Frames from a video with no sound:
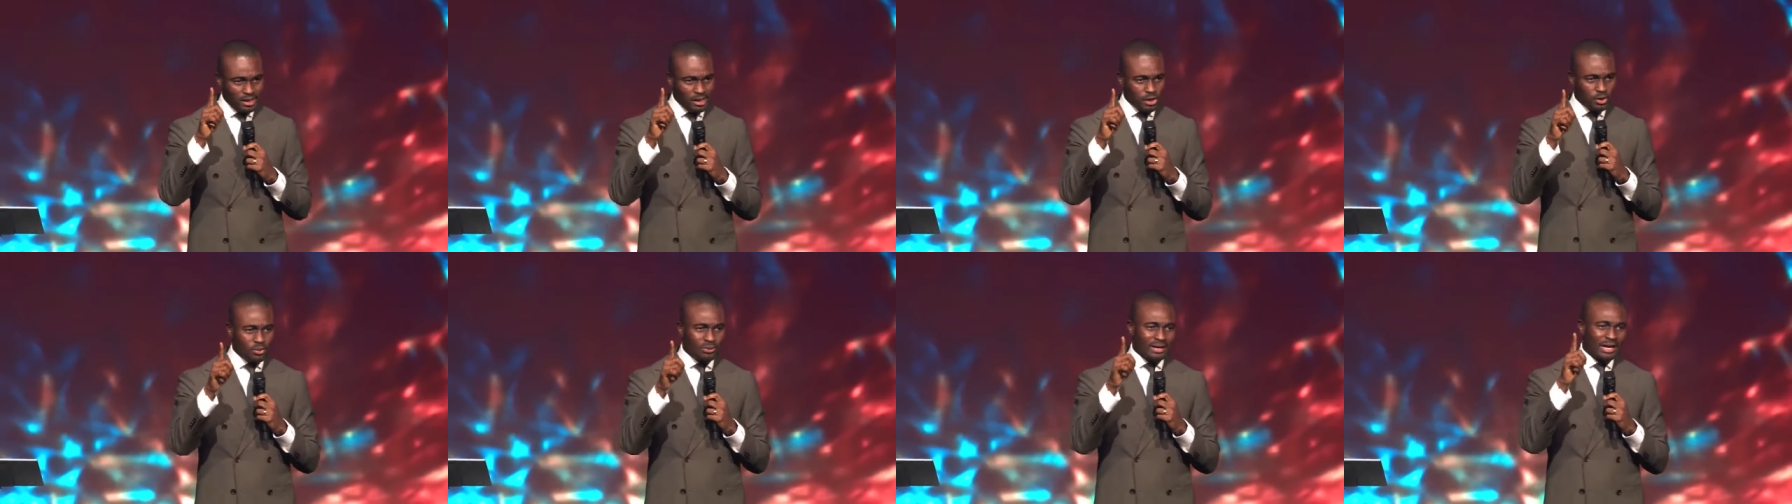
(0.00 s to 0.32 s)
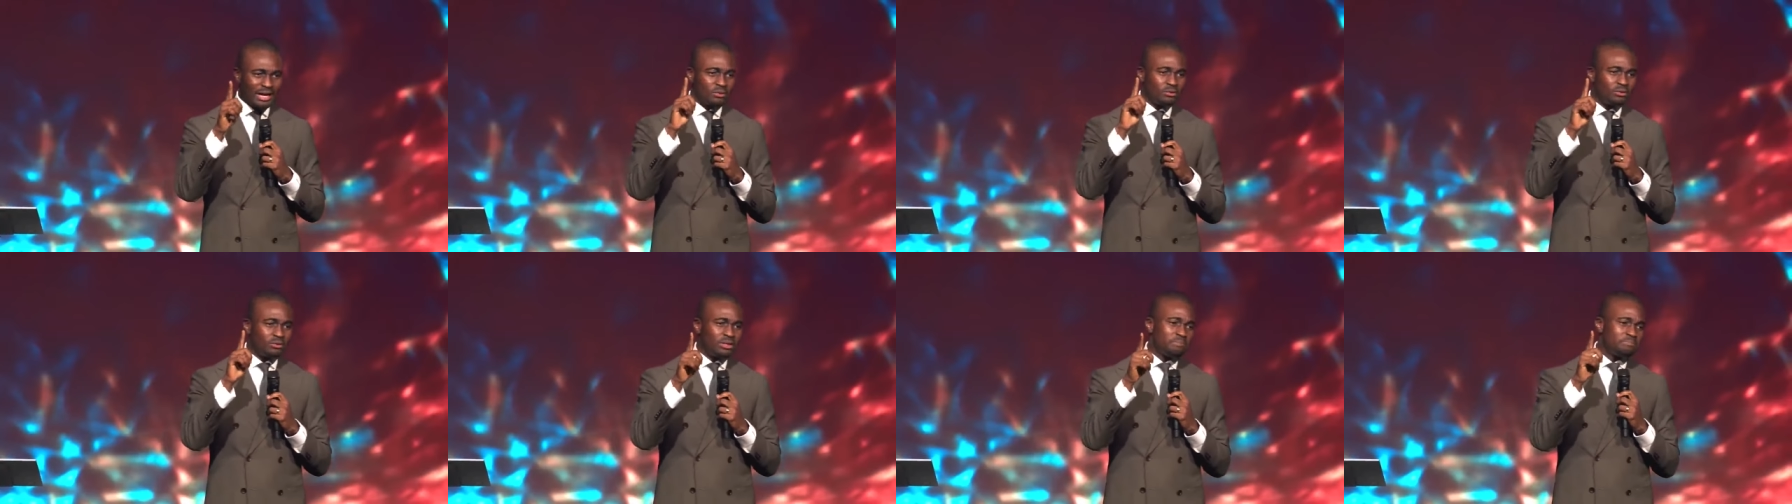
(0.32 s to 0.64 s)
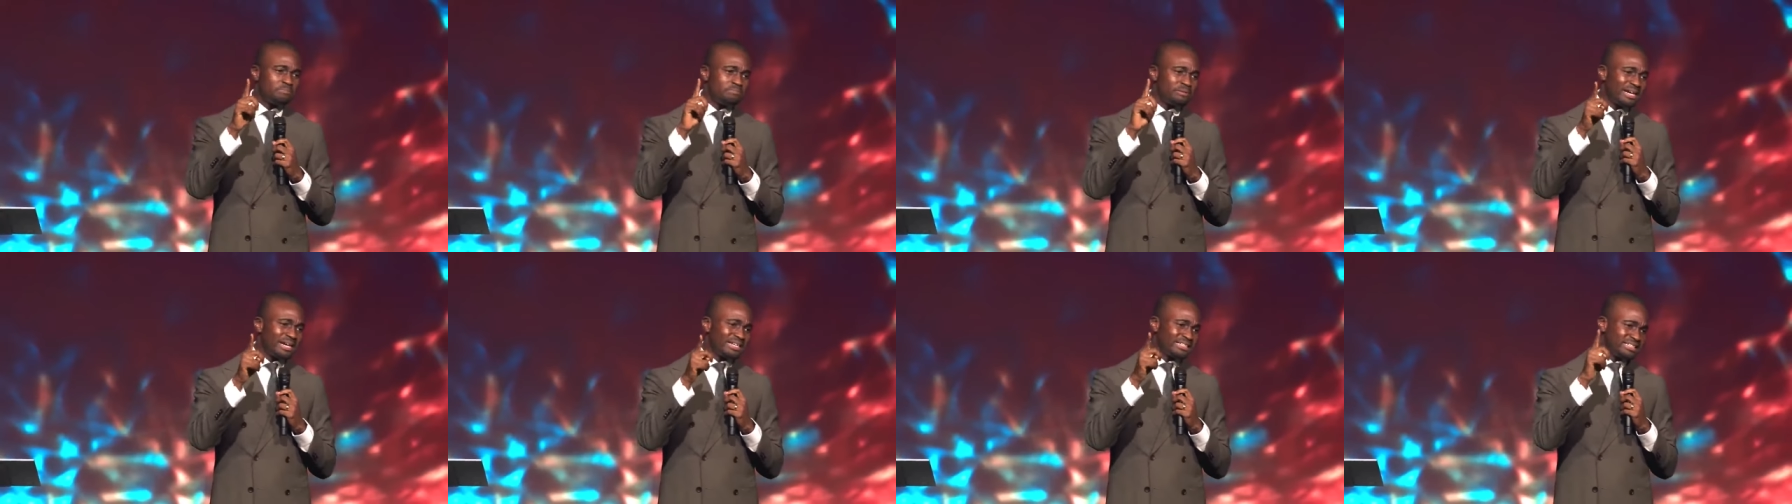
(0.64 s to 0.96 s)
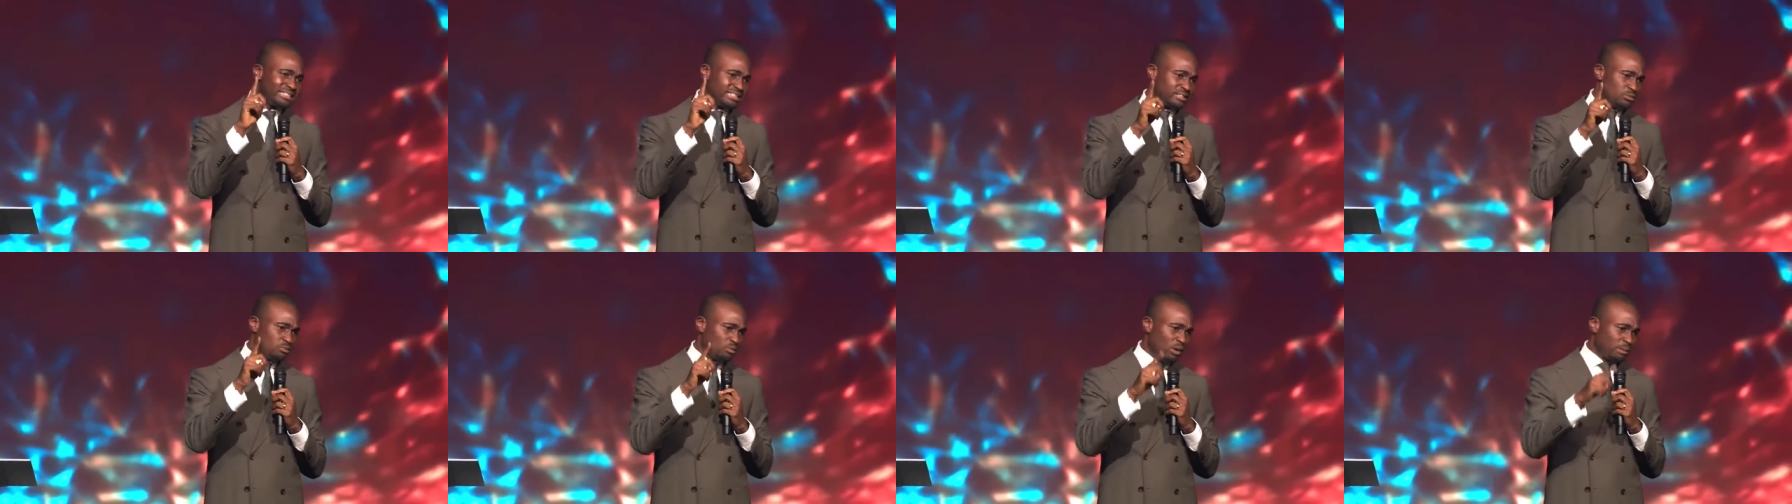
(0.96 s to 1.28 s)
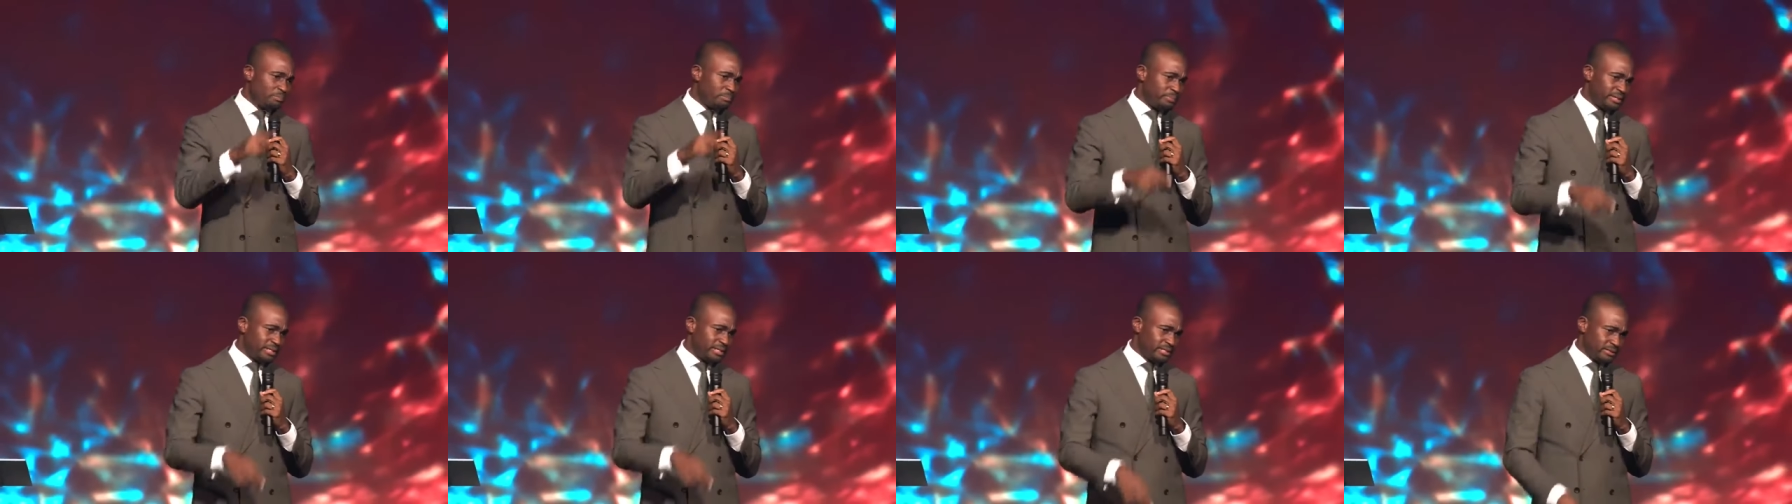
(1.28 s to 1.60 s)
you can only plant it in
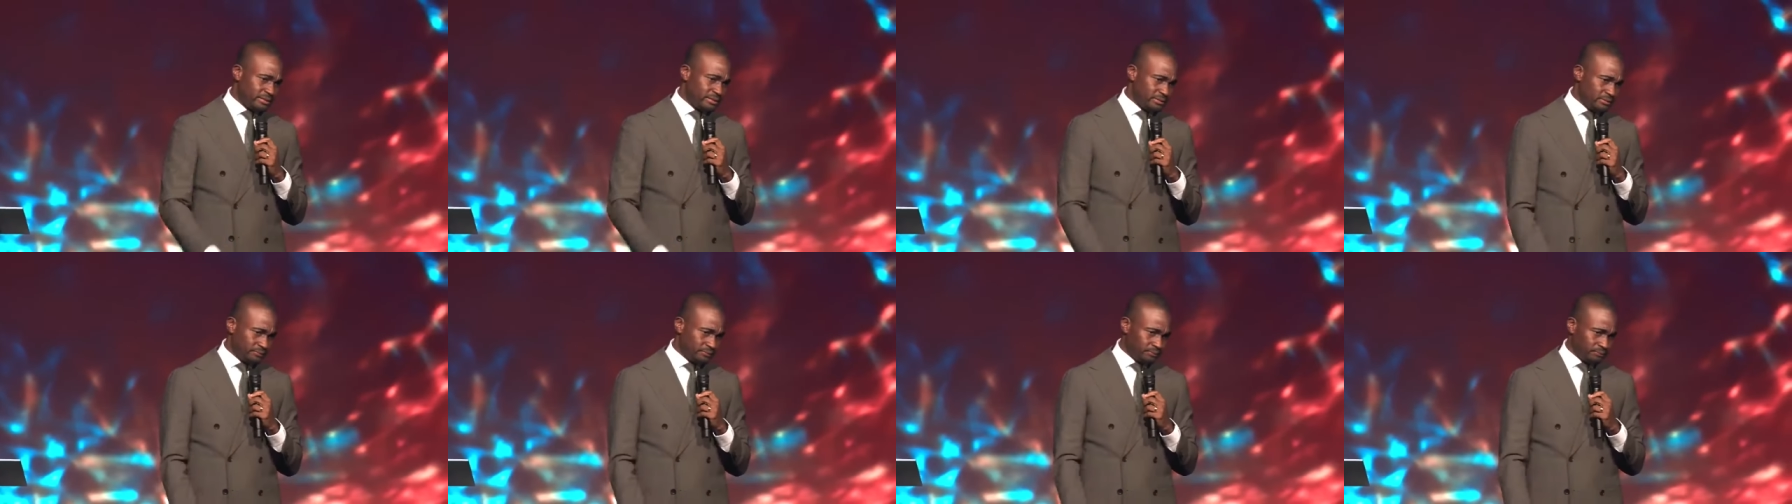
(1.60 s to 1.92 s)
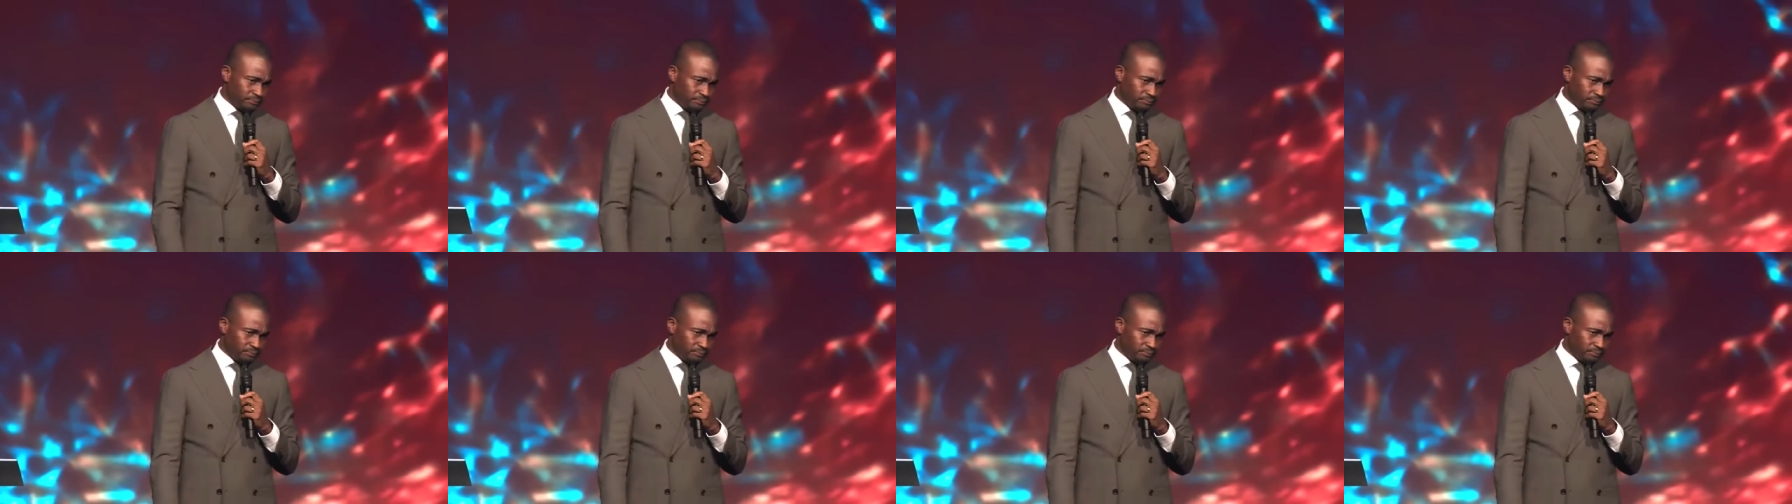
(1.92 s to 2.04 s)
one place.